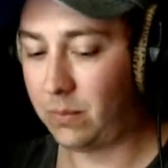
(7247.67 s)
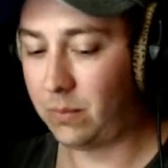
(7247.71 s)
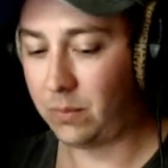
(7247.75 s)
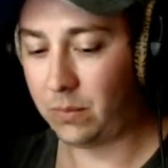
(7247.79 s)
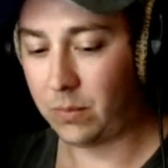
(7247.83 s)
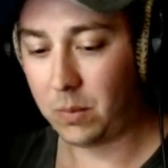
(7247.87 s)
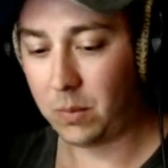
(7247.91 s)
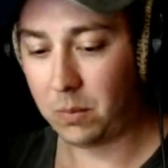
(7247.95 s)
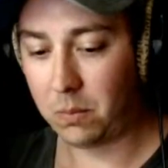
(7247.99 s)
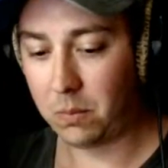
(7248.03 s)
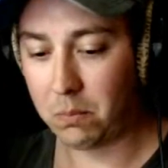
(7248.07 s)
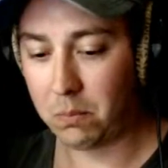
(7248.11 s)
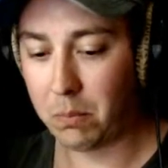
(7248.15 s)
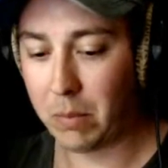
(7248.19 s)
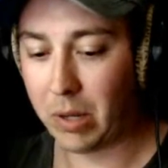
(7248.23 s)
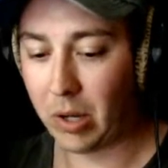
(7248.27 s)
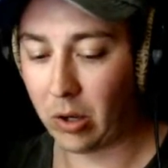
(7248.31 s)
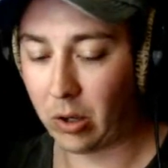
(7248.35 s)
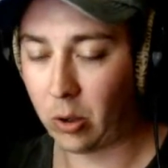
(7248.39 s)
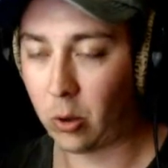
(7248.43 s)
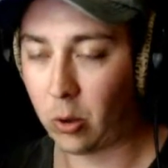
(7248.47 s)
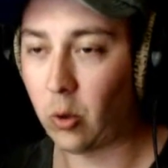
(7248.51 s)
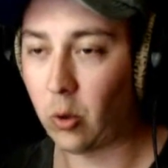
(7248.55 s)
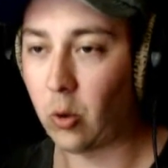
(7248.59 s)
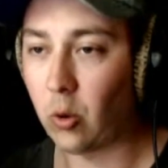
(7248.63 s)

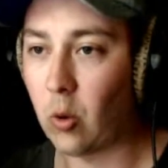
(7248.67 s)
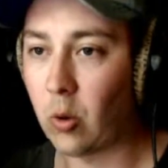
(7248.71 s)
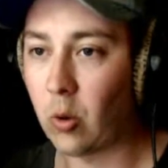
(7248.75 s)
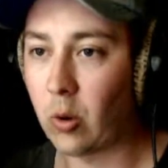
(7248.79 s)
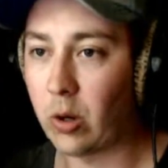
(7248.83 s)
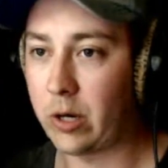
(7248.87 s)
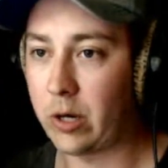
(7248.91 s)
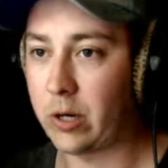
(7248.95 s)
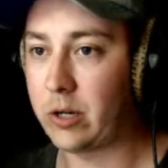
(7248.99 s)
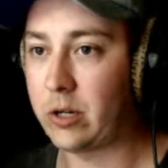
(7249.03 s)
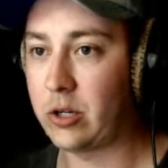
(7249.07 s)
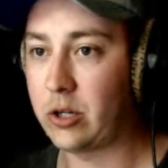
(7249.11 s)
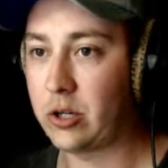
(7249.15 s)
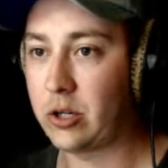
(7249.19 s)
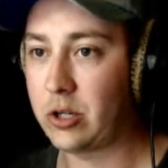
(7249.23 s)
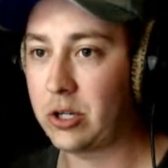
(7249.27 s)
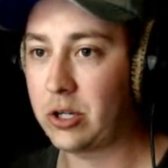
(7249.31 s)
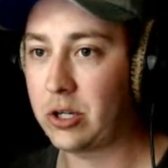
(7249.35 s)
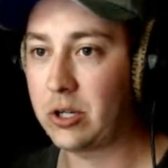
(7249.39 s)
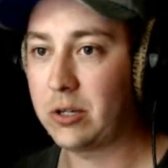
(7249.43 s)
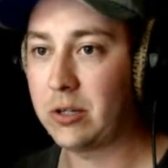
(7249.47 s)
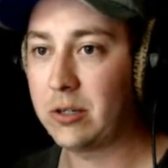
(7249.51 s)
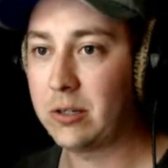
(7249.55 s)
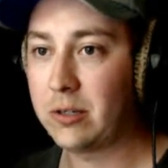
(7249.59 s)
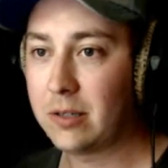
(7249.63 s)
Miracle Orange,
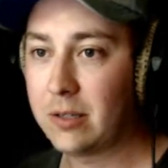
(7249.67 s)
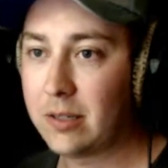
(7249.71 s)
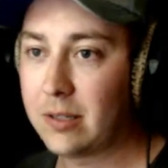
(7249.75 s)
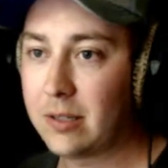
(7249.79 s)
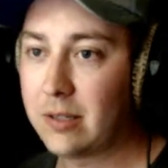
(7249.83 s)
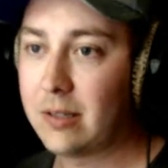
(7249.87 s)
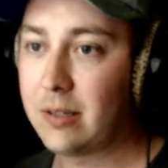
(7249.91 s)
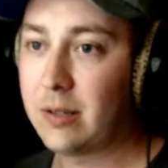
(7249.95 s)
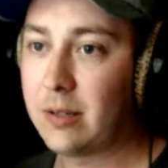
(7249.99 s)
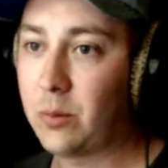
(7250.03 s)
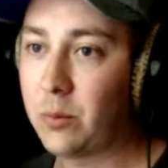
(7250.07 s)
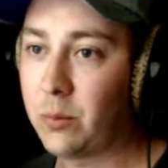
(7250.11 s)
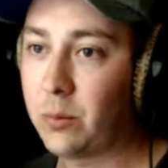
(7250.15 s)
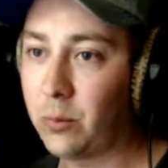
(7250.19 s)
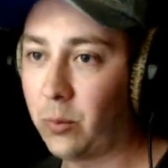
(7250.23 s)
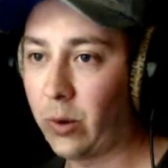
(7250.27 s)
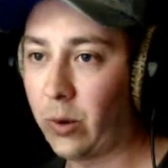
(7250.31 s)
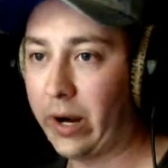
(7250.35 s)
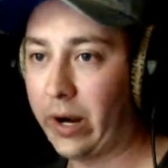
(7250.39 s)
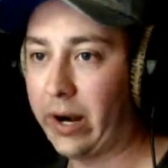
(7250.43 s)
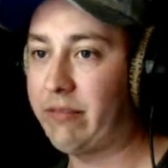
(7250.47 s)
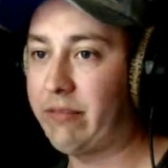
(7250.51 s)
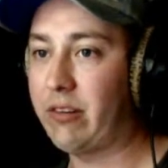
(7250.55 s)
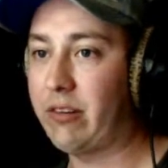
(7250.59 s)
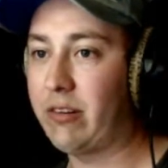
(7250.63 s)

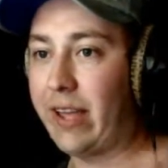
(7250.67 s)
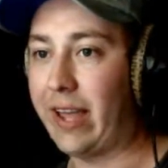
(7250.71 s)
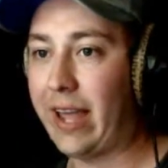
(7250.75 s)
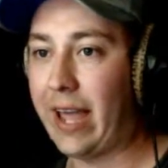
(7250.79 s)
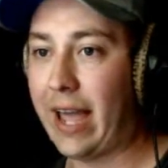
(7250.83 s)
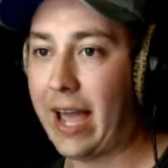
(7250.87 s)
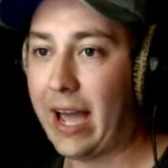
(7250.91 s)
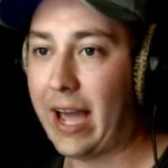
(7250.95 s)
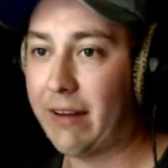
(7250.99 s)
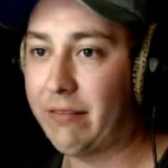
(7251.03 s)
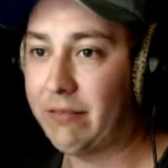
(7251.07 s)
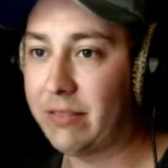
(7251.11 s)
whatever they have.